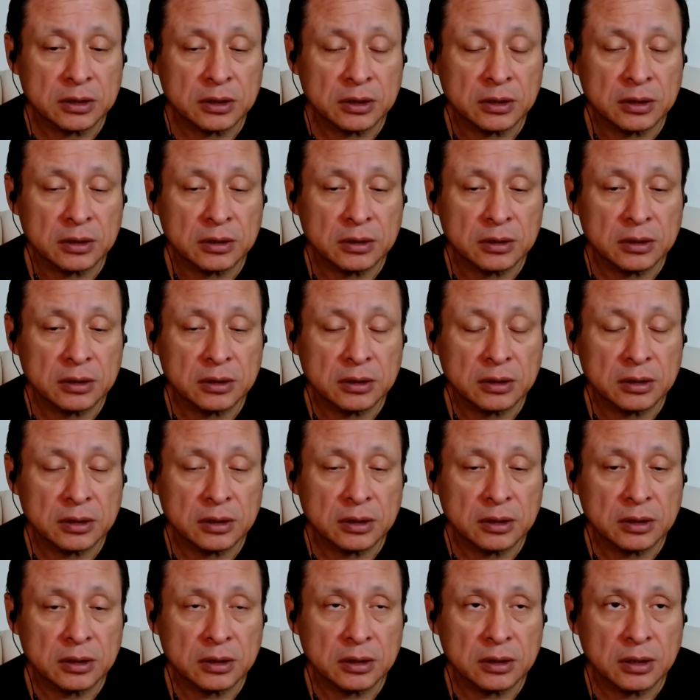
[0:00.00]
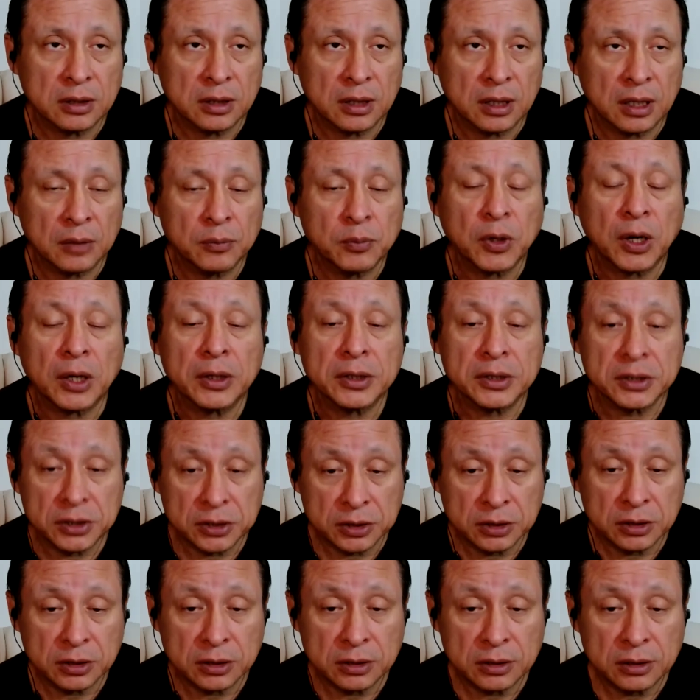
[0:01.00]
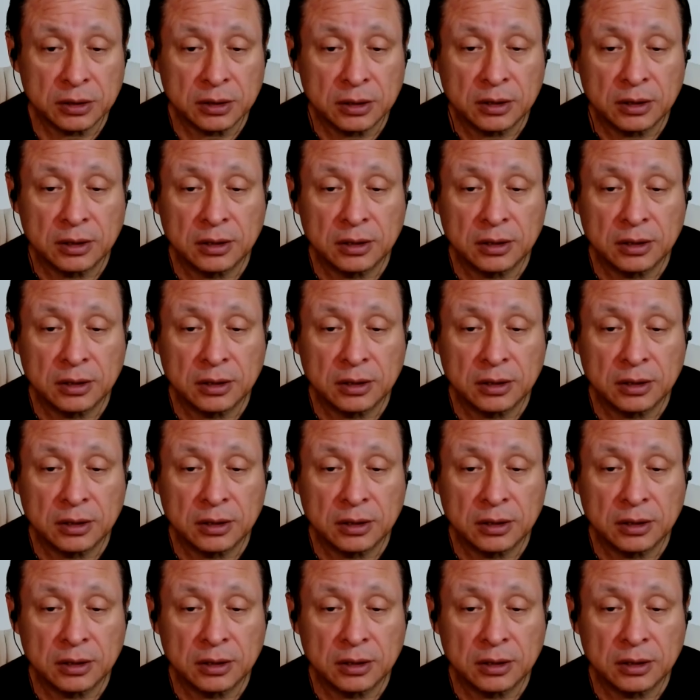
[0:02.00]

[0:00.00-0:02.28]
I probably should.